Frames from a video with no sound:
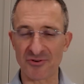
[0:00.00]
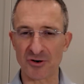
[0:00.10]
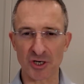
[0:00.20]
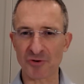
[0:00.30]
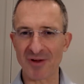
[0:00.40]

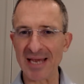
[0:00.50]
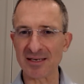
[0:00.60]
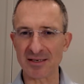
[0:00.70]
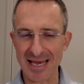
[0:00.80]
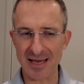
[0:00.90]
ever
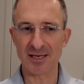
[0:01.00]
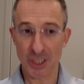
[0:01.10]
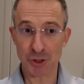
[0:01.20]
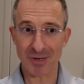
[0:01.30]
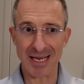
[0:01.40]
created
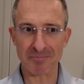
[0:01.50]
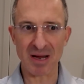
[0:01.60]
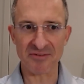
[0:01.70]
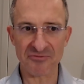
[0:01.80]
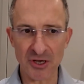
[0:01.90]
literally
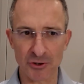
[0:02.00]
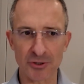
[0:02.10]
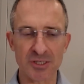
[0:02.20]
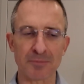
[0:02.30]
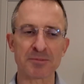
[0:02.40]
at my
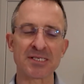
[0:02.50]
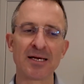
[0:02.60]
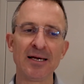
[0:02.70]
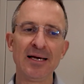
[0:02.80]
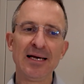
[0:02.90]
fingertips,